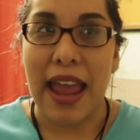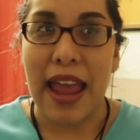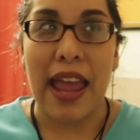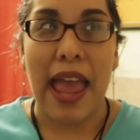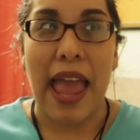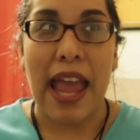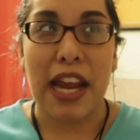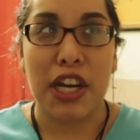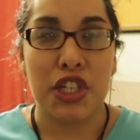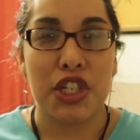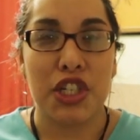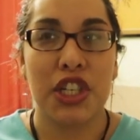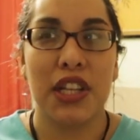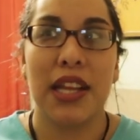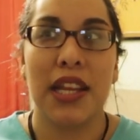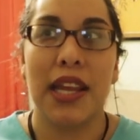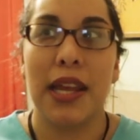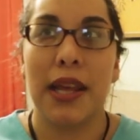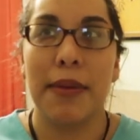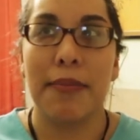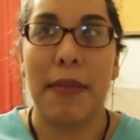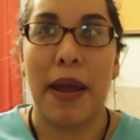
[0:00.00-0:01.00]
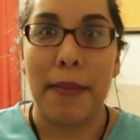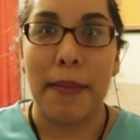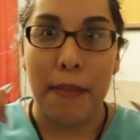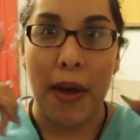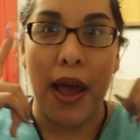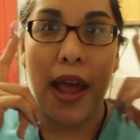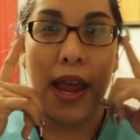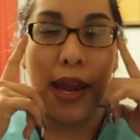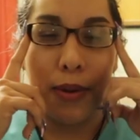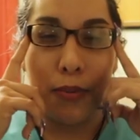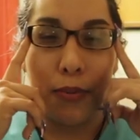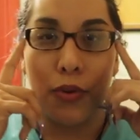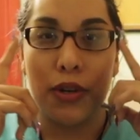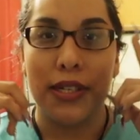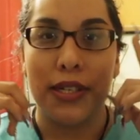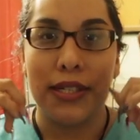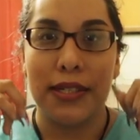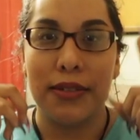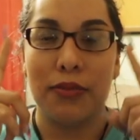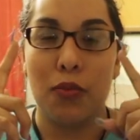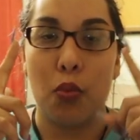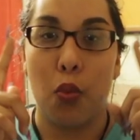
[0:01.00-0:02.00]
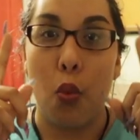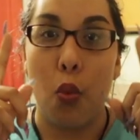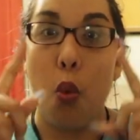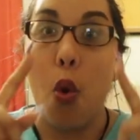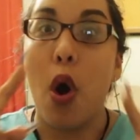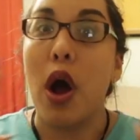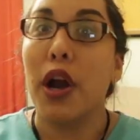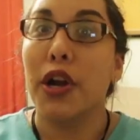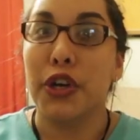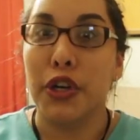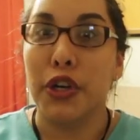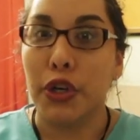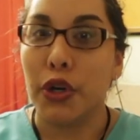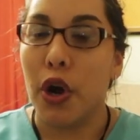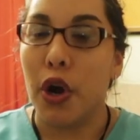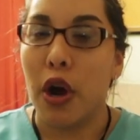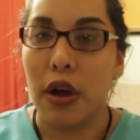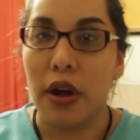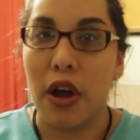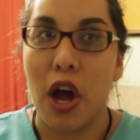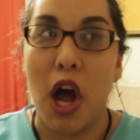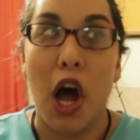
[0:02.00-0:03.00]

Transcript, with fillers: i actually my mind would wander